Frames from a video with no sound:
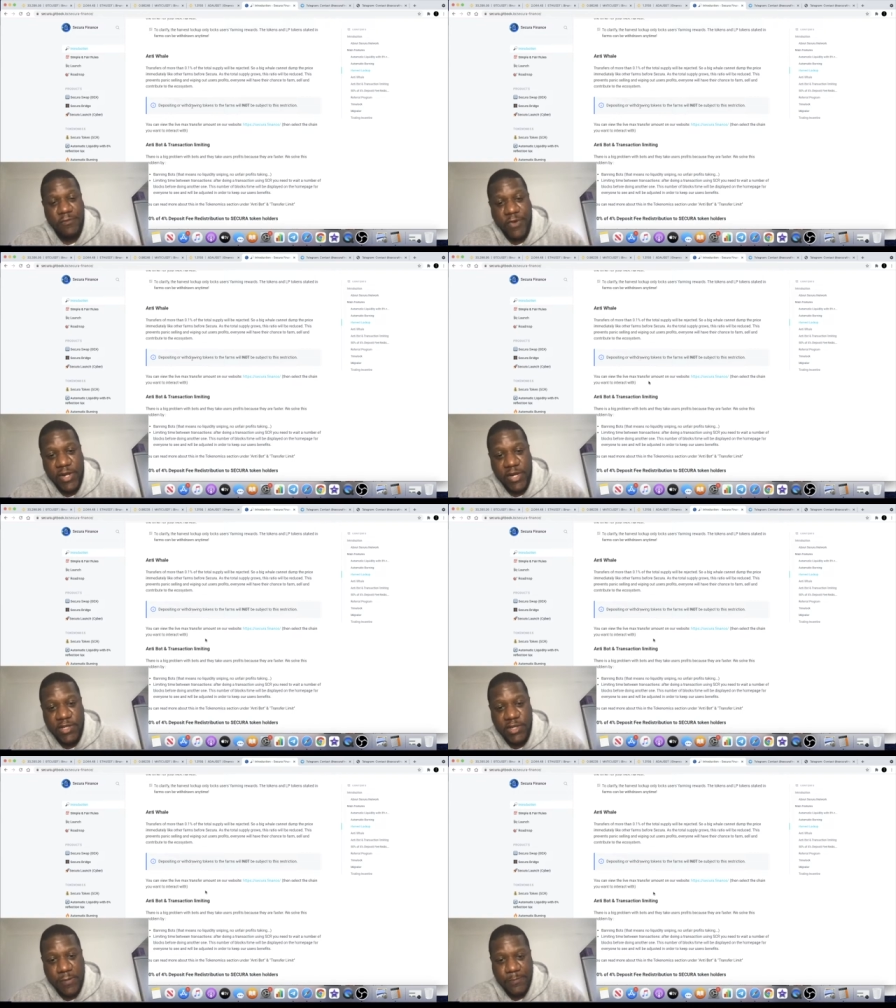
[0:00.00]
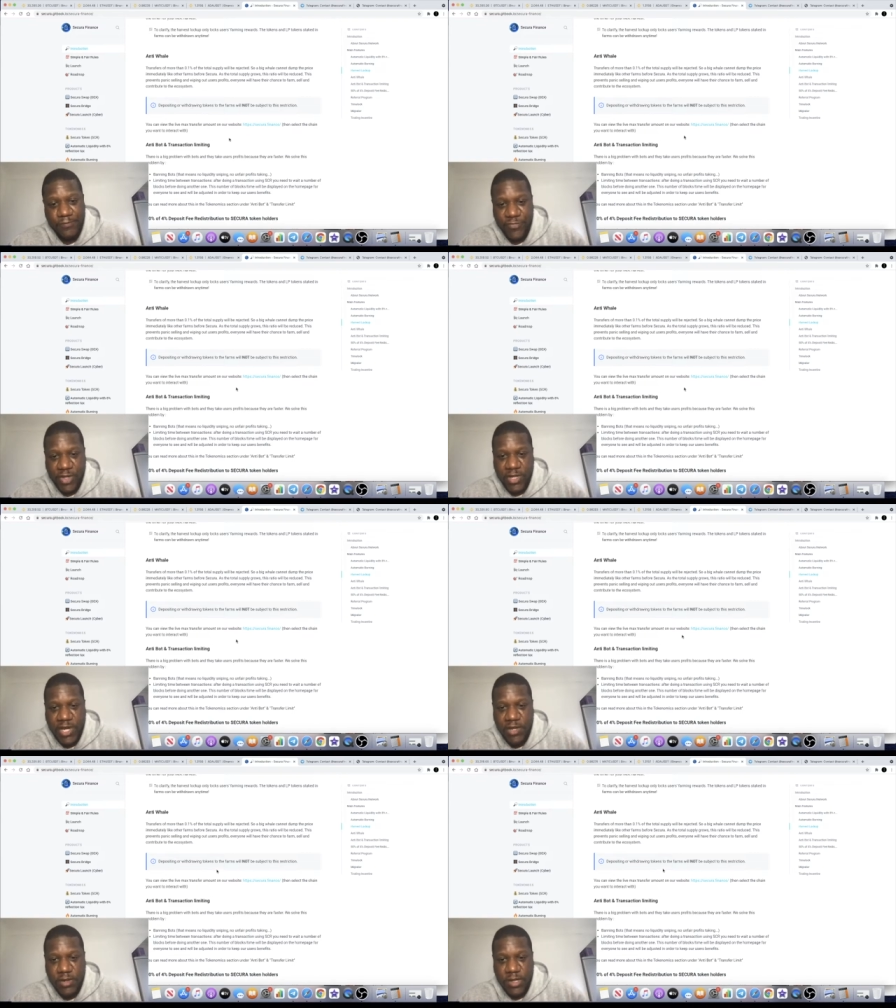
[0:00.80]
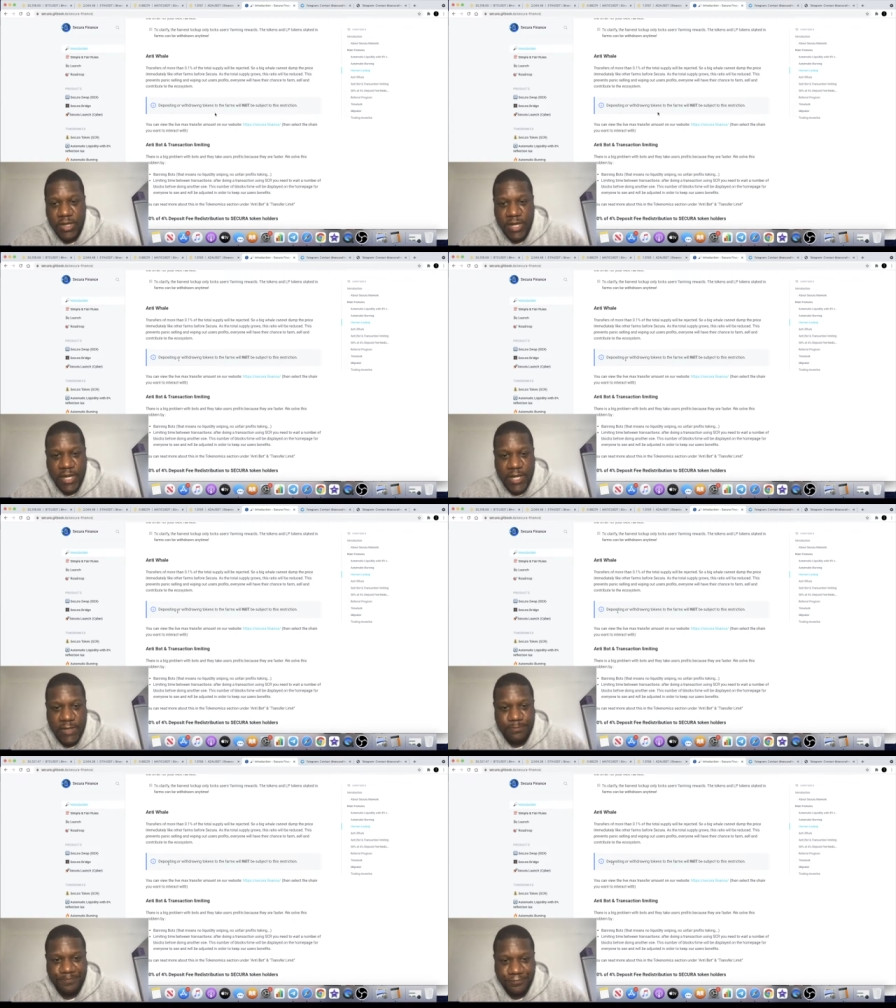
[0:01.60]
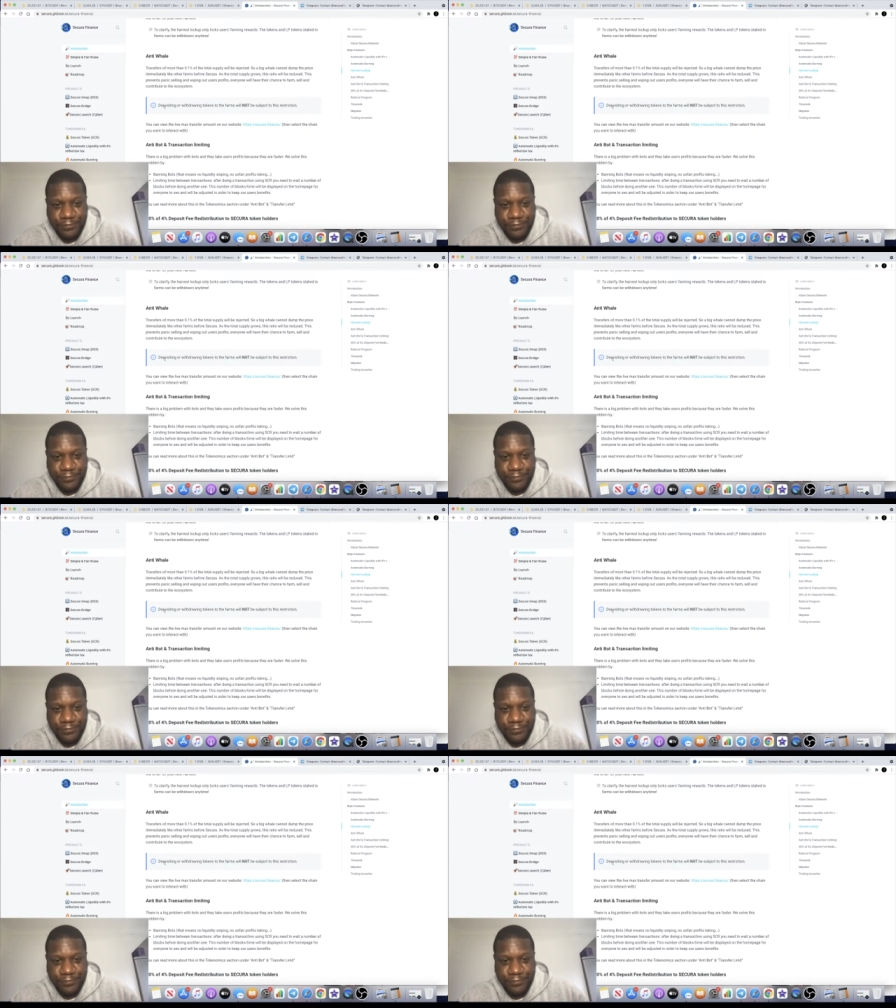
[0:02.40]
finance okay um,